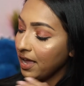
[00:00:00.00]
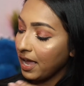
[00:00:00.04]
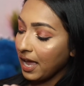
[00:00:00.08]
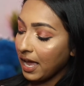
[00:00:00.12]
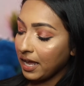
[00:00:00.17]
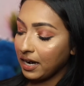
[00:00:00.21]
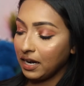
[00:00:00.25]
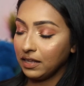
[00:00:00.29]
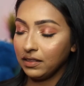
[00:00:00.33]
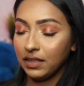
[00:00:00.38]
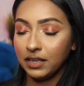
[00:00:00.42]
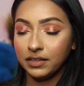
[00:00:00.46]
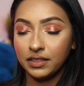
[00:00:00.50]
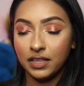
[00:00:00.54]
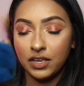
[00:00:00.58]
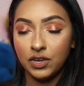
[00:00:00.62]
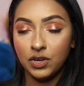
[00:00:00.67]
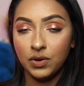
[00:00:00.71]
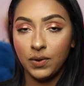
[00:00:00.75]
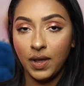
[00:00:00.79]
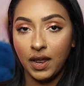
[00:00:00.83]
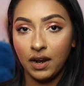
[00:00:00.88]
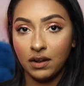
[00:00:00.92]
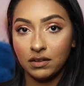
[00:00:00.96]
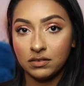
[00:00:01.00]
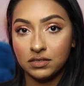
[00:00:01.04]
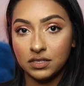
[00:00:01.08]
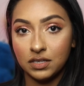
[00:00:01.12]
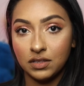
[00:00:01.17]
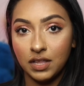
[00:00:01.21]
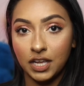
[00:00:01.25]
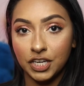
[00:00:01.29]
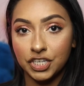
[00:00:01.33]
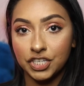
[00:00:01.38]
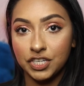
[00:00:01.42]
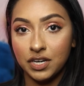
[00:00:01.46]
and I like that you get a
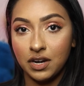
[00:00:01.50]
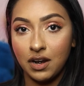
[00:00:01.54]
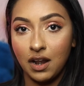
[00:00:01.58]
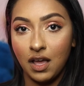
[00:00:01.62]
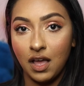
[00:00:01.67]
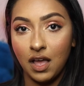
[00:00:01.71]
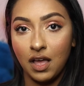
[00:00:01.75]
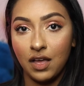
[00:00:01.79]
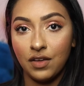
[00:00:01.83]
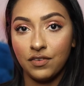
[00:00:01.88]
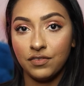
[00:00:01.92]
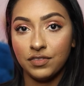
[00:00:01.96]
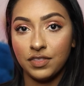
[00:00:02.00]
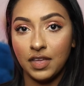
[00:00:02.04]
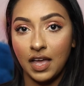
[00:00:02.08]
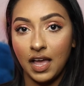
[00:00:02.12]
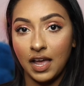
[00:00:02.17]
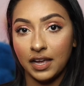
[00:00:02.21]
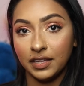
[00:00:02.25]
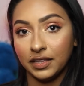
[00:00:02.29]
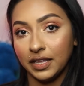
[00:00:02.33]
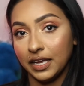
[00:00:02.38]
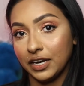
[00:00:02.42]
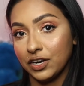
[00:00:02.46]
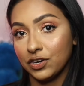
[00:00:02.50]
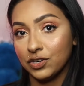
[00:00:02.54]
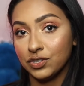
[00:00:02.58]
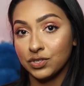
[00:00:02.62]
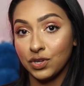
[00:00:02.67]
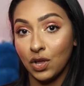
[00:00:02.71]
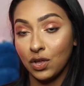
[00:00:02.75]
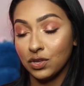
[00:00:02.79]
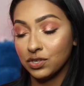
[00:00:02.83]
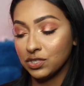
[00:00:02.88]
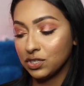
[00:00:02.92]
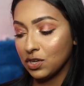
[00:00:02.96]
selection of the highlighters
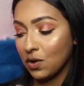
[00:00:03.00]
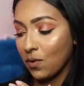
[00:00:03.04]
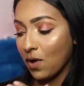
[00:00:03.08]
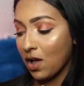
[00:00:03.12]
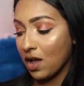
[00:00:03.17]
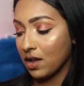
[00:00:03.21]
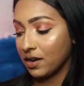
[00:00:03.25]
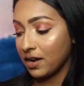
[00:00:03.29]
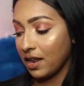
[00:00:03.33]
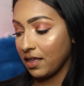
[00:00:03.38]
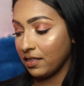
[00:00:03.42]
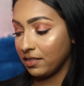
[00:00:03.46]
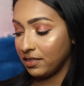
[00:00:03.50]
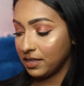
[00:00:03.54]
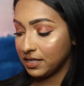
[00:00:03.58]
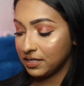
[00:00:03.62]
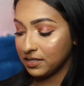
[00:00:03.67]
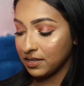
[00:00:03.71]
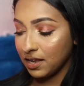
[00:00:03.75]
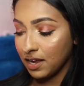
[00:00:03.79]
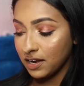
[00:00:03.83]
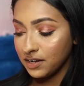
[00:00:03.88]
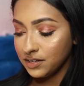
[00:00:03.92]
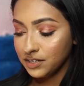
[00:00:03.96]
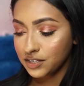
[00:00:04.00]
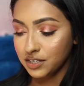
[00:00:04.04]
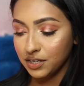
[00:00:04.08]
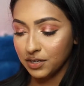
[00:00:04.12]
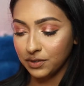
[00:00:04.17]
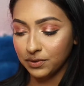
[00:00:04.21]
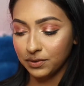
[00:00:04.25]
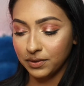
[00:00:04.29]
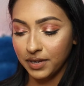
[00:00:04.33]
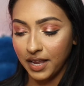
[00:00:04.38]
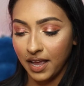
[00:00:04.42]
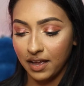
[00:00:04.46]
also on this side.
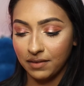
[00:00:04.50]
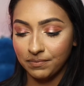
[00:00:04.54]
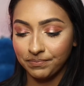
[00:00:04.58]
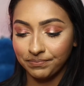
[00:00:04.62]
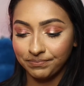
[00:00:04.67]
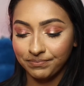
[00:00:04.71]
So yeah,